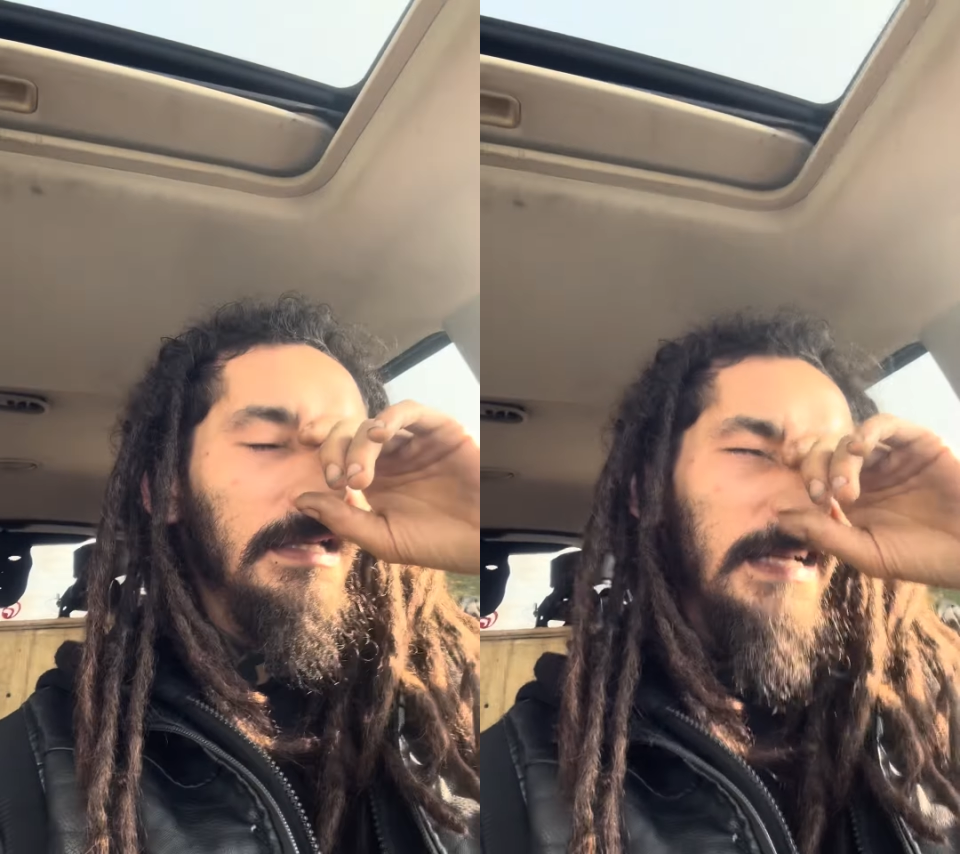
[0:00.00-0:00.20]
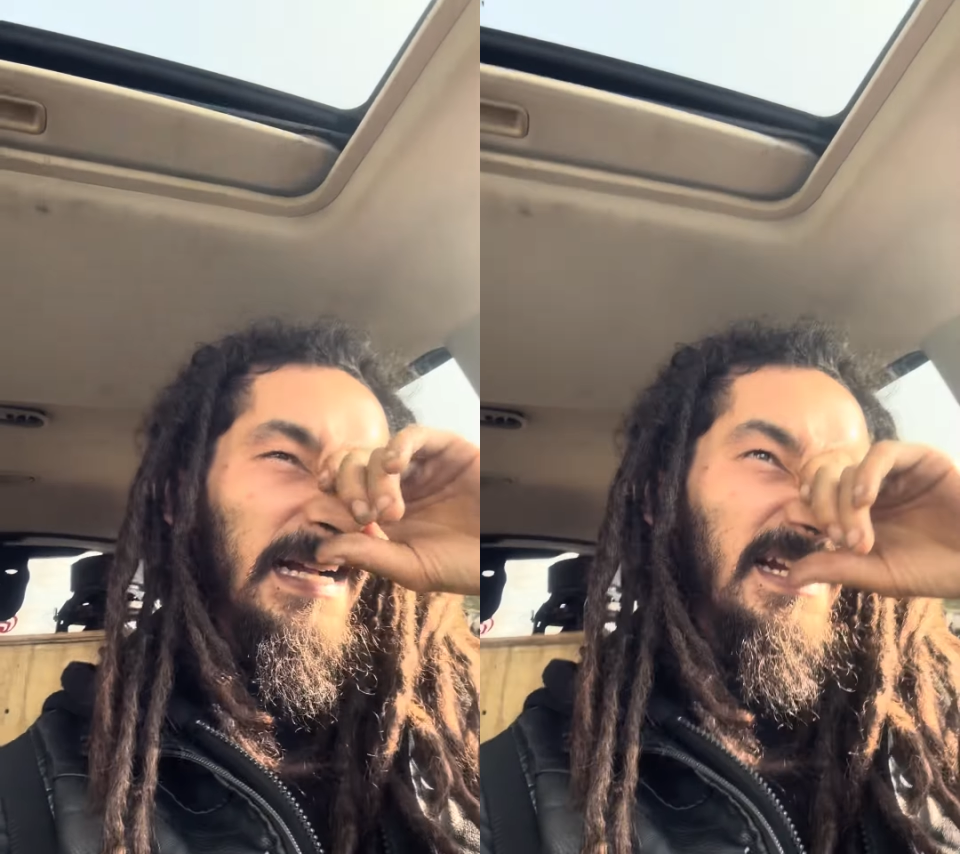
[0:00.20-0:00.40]

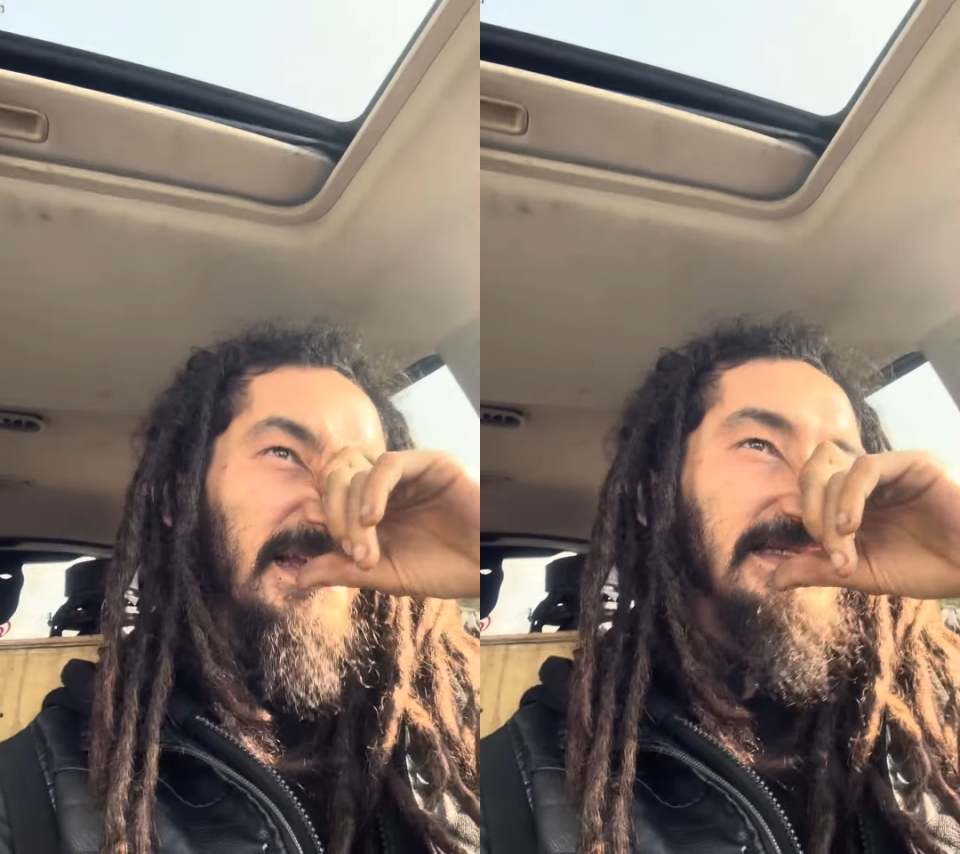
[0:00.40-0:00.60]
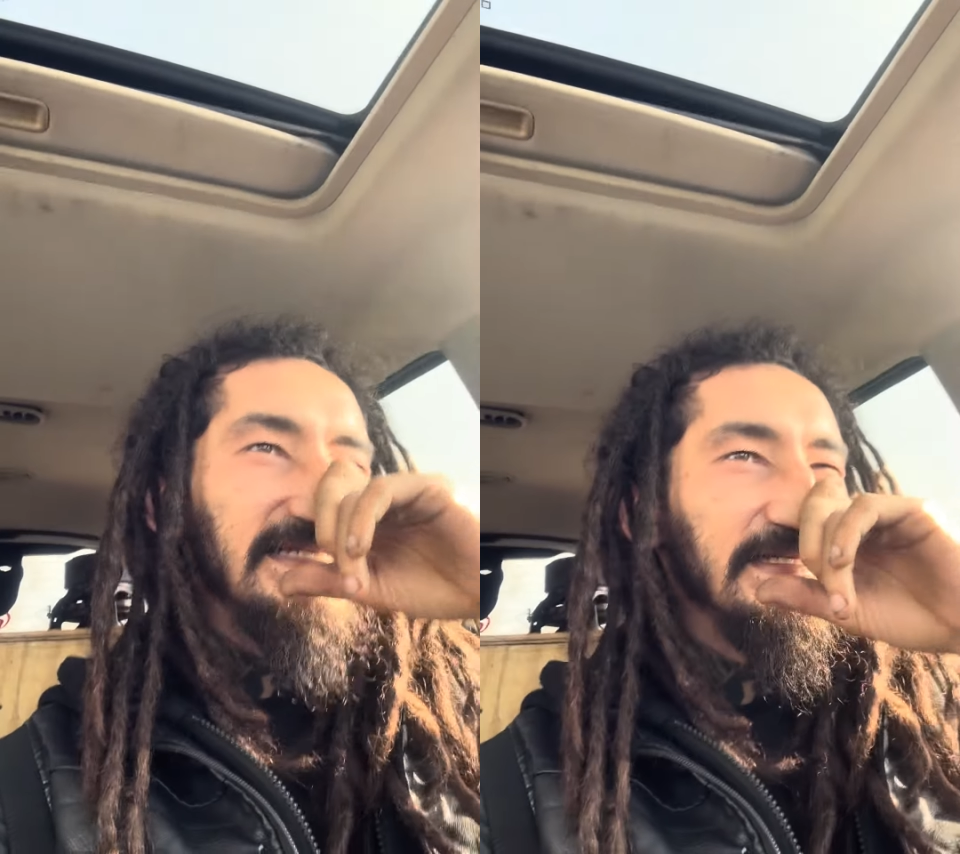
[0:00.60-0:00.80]
I got an
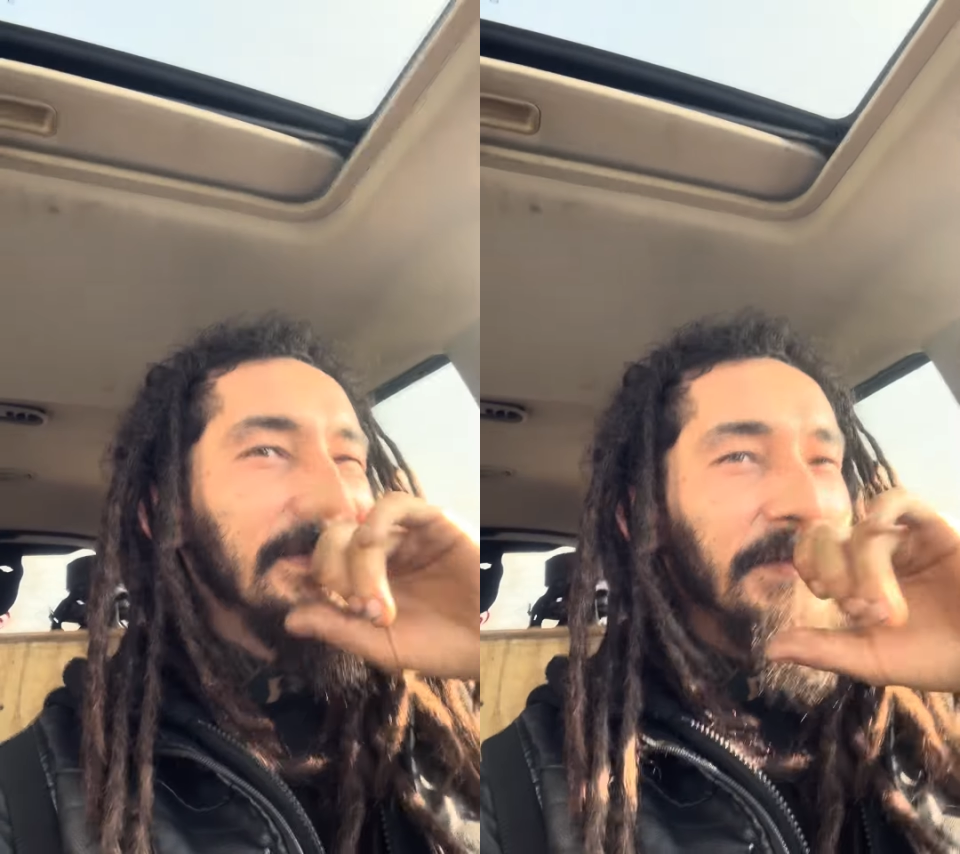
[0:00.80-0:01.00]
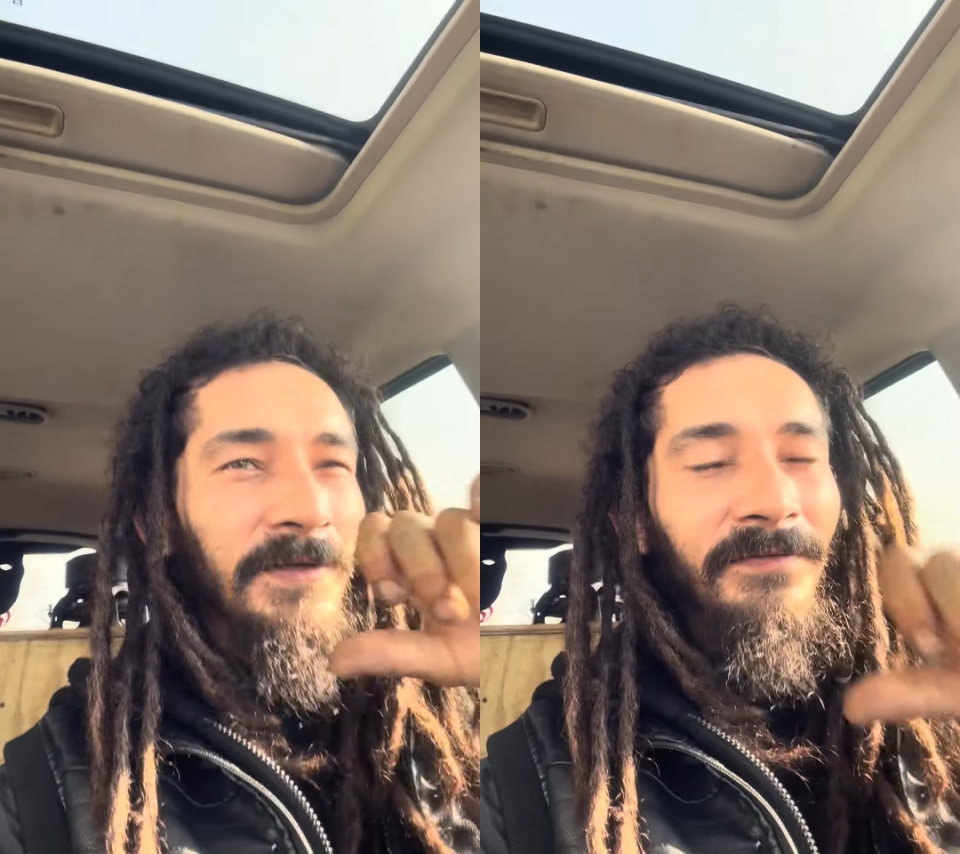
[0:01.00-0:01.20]

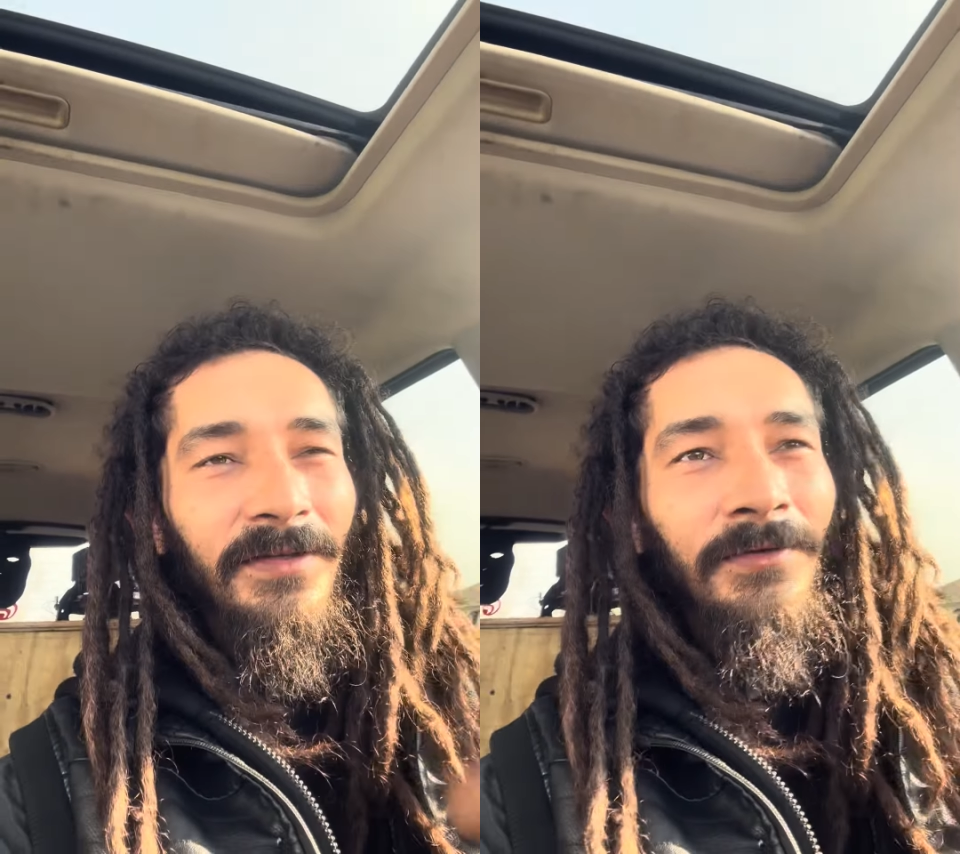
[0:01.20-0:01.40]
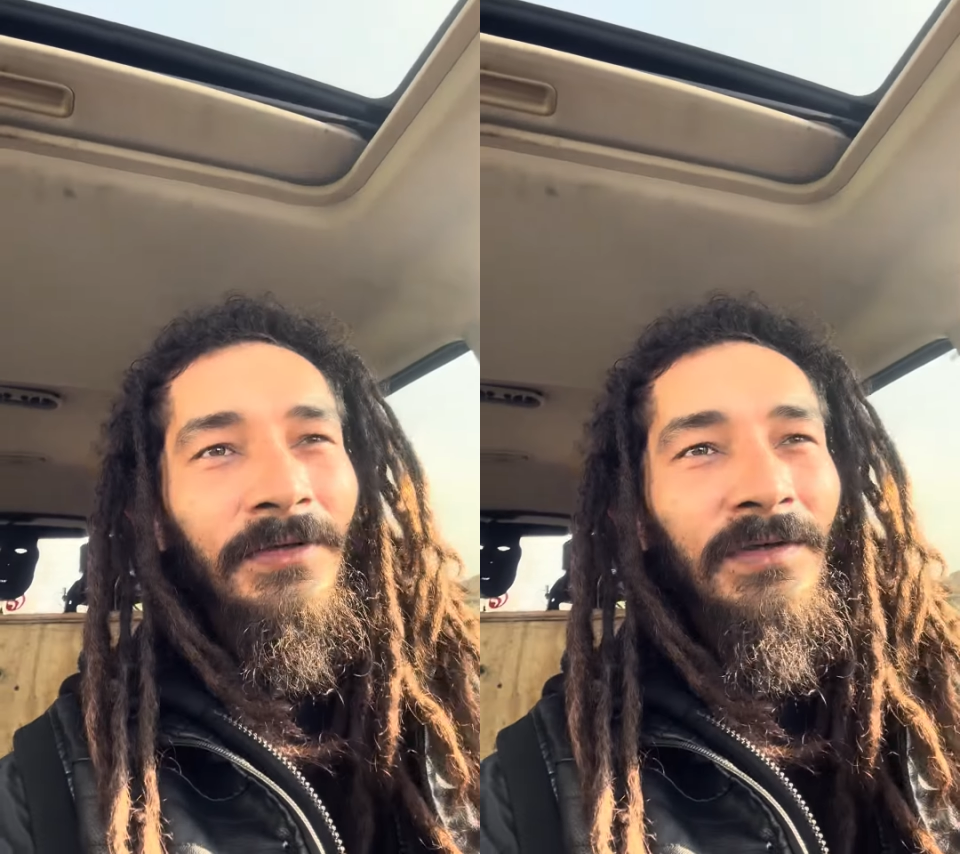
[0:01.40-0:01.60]
HHR. If you
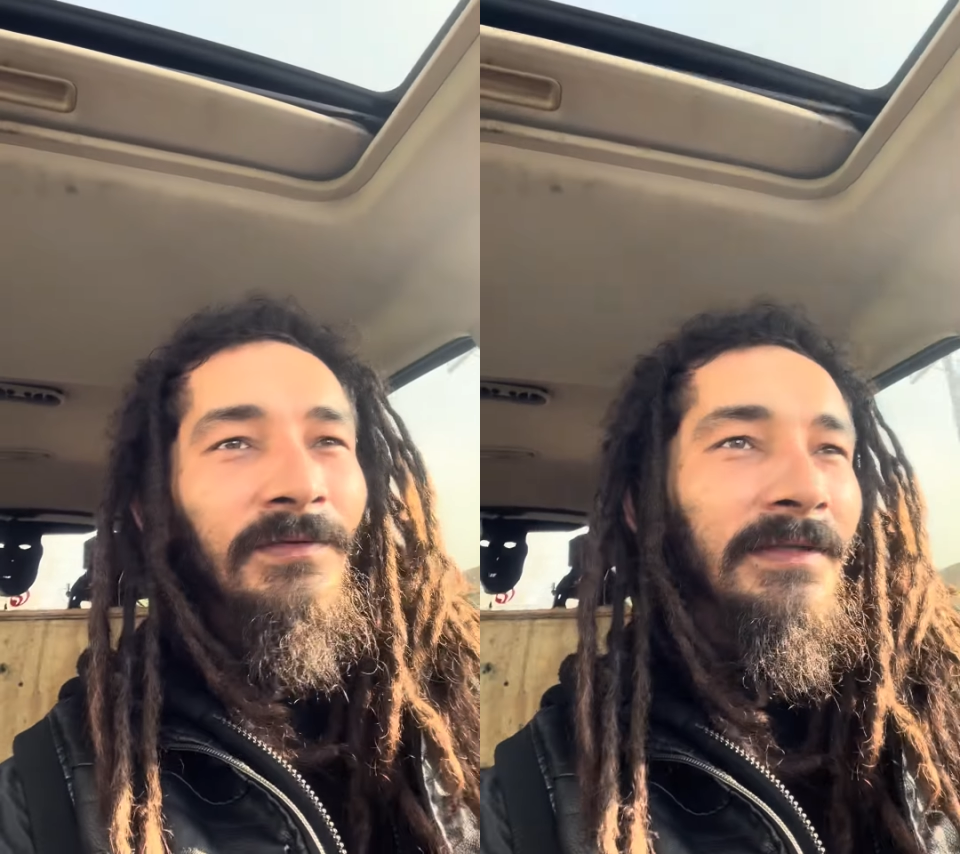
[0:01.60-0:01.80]
don't know,